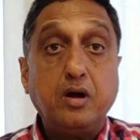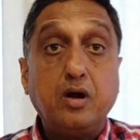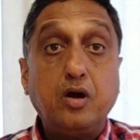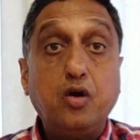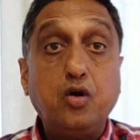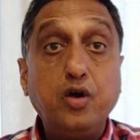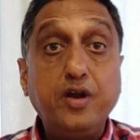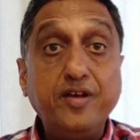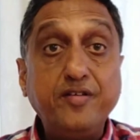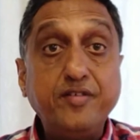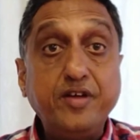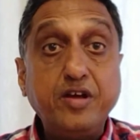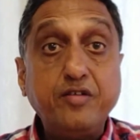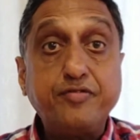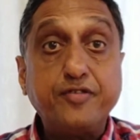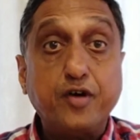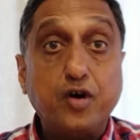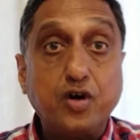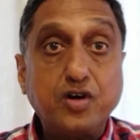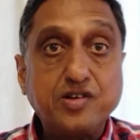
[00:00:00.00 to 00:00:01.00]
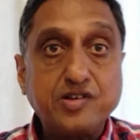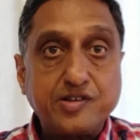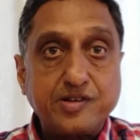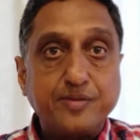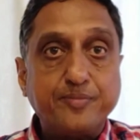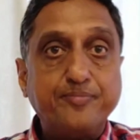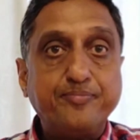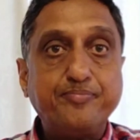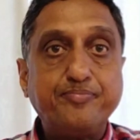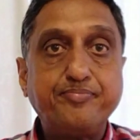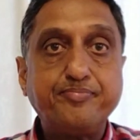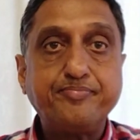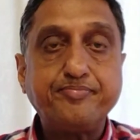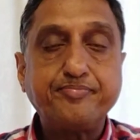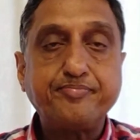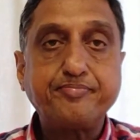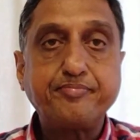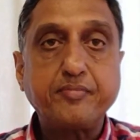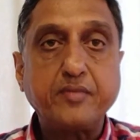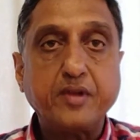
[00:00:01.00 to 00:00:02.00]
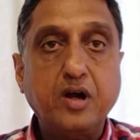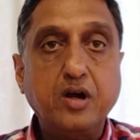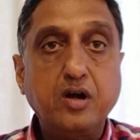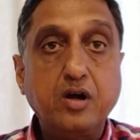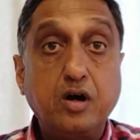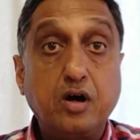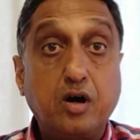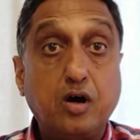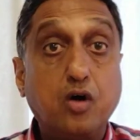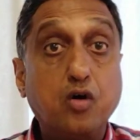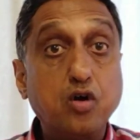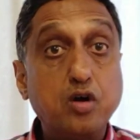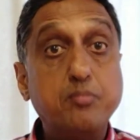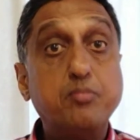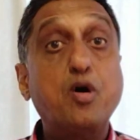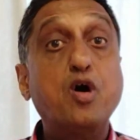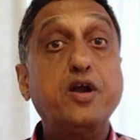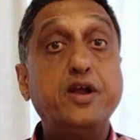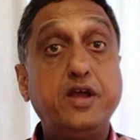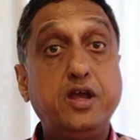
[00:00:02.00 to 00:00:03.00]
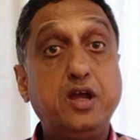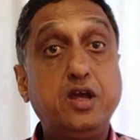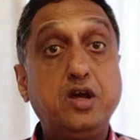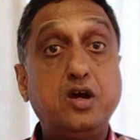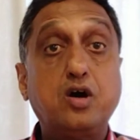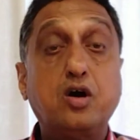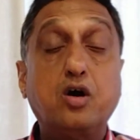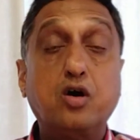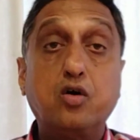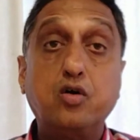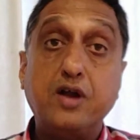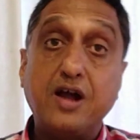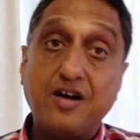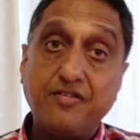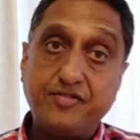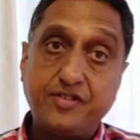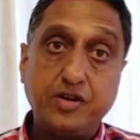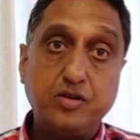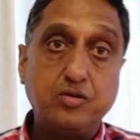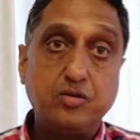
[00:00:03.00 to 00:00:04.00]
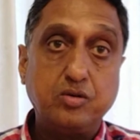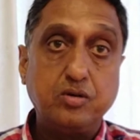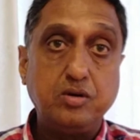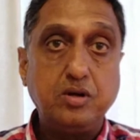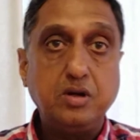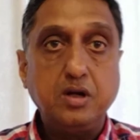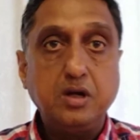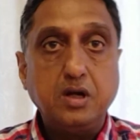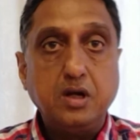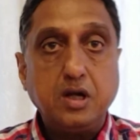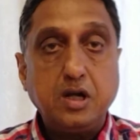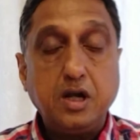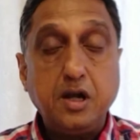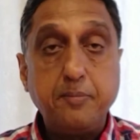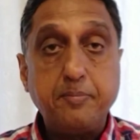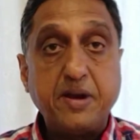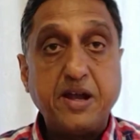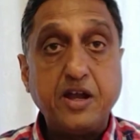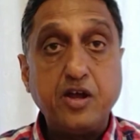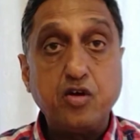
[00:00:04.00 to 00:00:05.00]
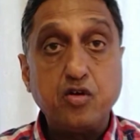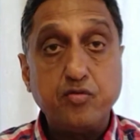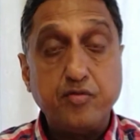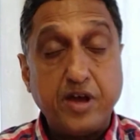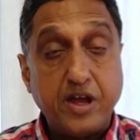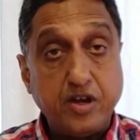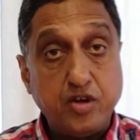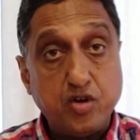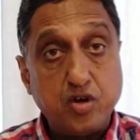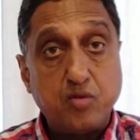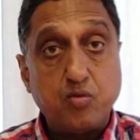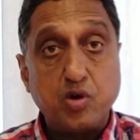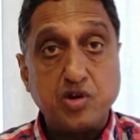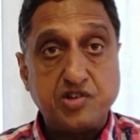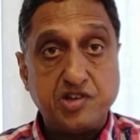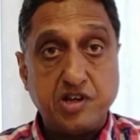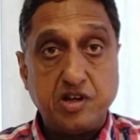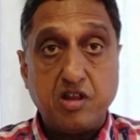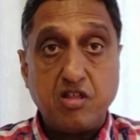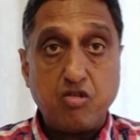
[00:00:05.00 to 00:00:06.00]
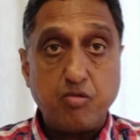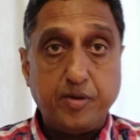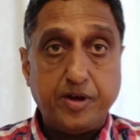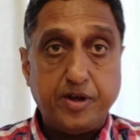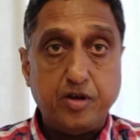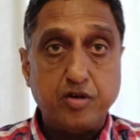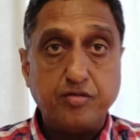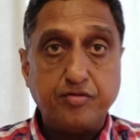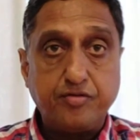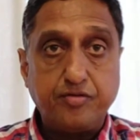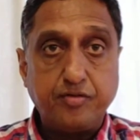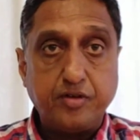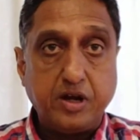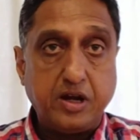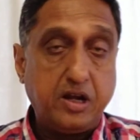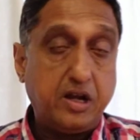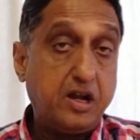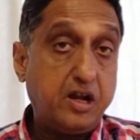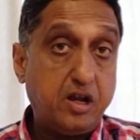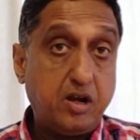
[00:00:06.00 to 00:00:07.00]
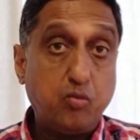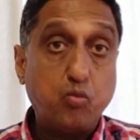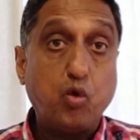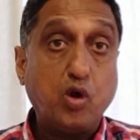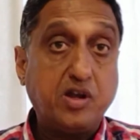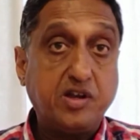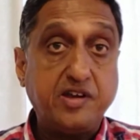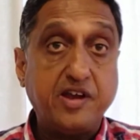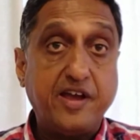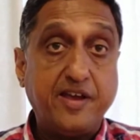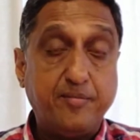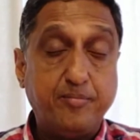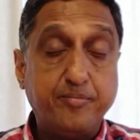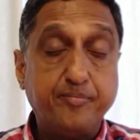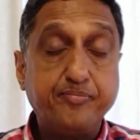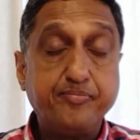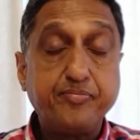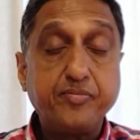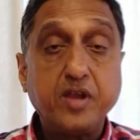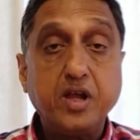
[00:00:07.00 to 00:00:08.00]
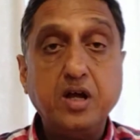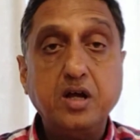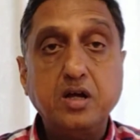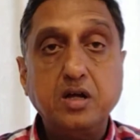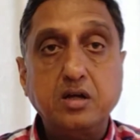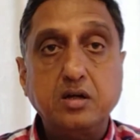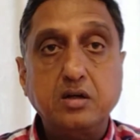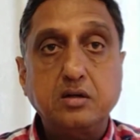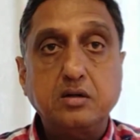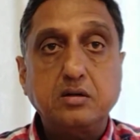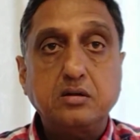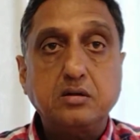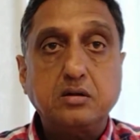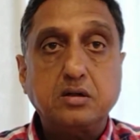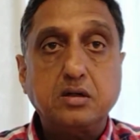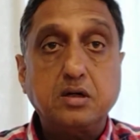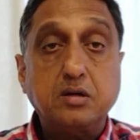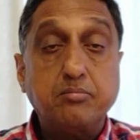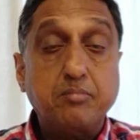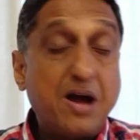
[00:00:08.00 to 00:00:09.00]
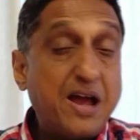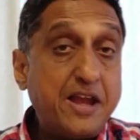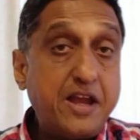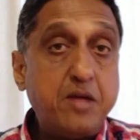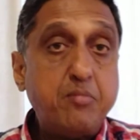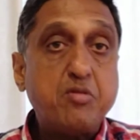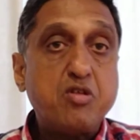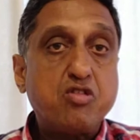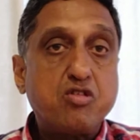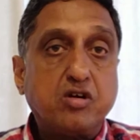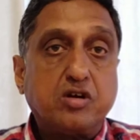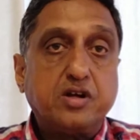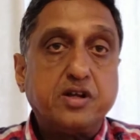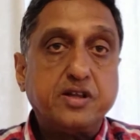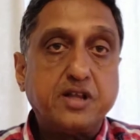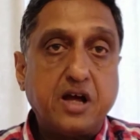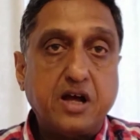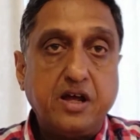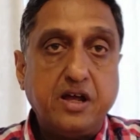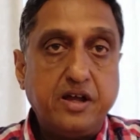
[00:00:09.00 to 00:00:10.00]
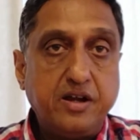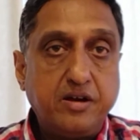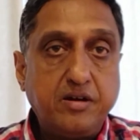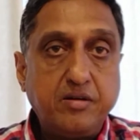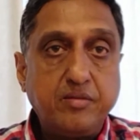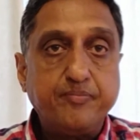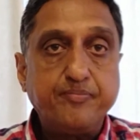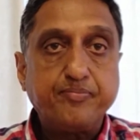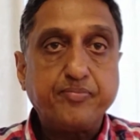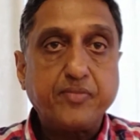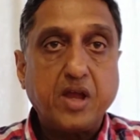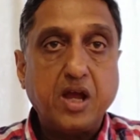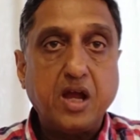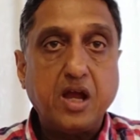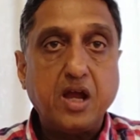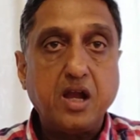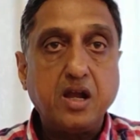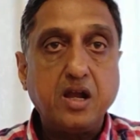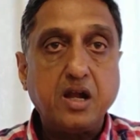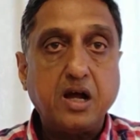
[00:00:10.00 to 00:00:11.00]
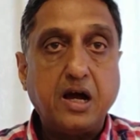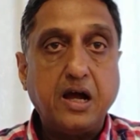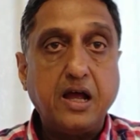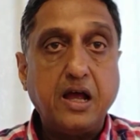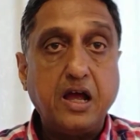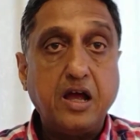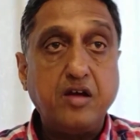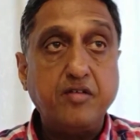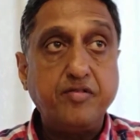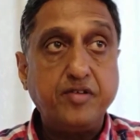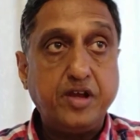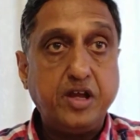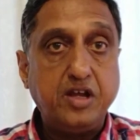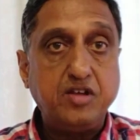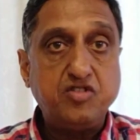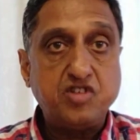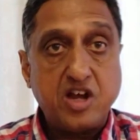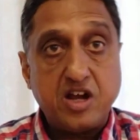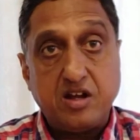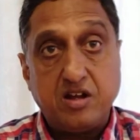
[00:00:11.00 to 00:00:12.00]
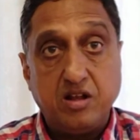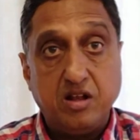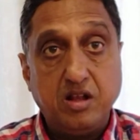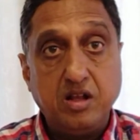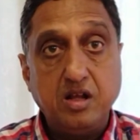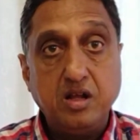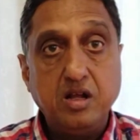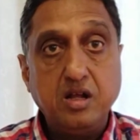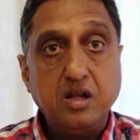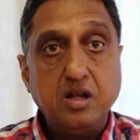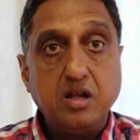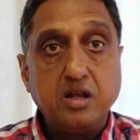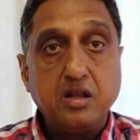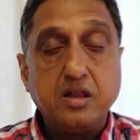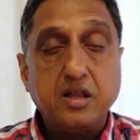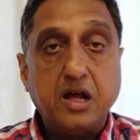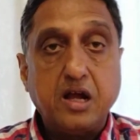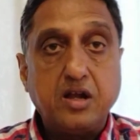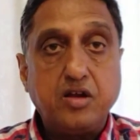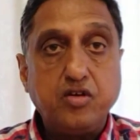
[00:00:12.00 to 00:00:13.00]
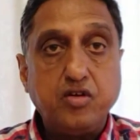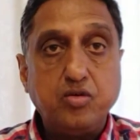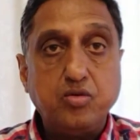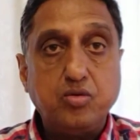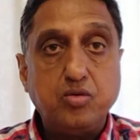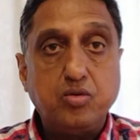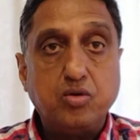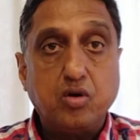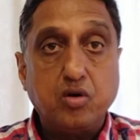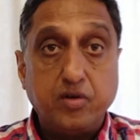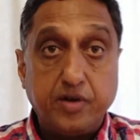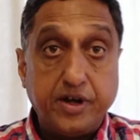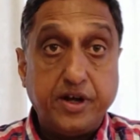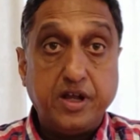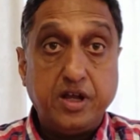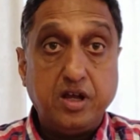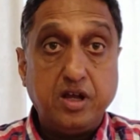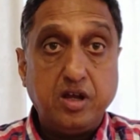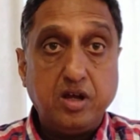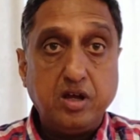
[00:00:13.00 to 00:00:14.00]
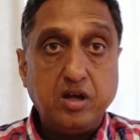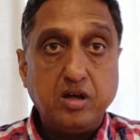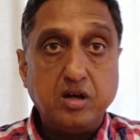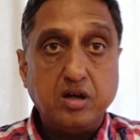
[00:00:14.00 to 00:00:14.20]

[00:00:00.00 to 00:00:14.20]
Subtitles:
Good evening, folks, or good morning, or good afternoon, depending on where you are watching this video and at what time. My name is Dr. Taher, and I have a channel that you already